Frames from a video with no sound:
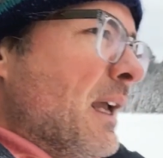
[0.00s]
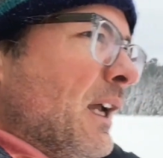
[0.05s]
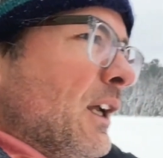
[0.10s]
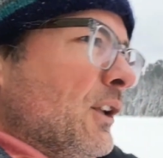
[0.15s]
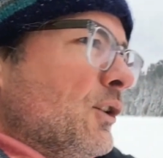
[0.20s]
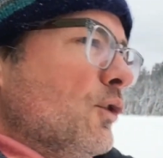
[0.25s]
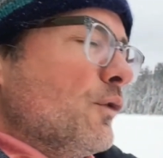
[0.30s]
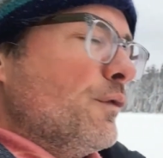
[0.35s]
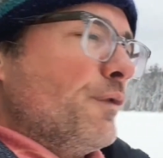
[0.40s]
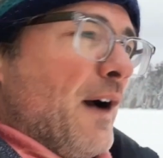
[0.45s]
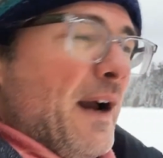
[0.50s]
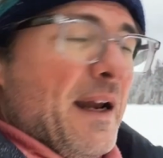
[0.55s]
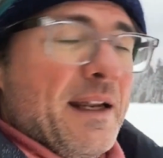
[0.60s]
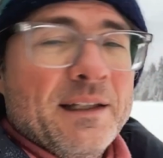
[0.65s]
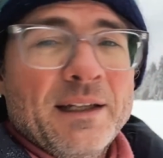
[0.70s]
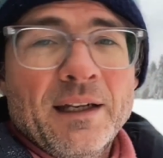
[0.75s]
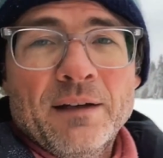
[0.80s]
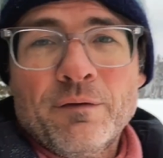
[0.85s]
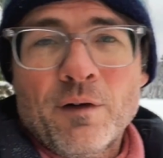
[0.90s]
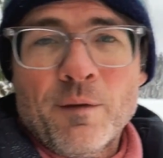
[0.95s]
to find
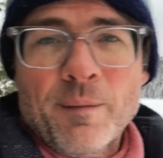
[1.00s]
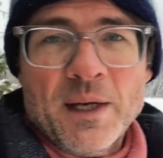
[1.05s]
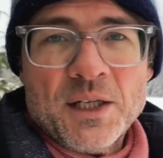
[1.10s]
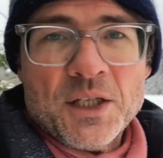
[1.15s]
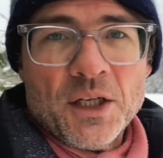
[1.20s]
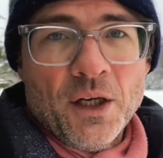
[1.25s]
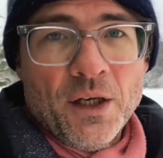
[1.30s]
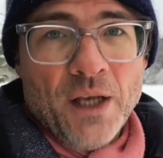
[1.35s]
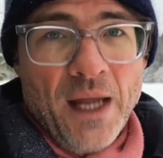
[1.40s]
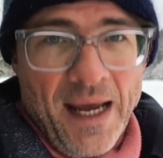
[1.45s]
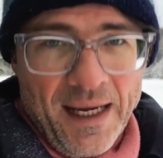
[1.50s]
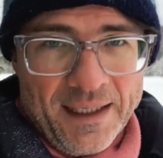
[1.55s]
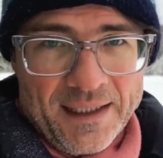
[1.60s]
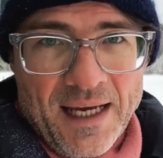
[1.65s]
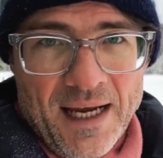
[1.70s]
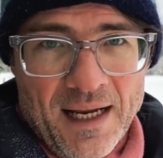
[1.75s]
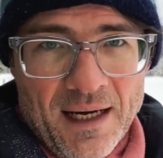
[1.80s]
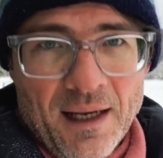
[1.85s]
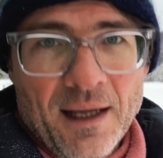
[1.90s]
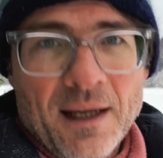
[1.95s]
information on
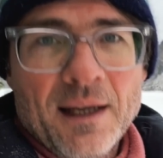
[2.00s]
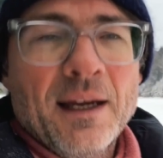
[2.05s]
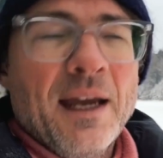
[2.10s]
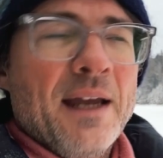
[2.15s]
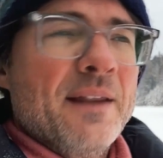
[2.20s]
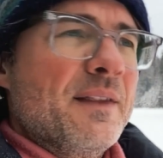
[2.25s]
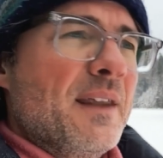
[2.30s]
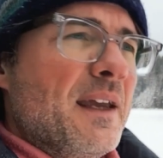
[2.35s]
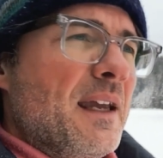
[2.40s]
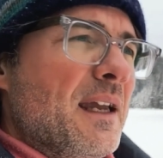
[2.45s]
Arkel, and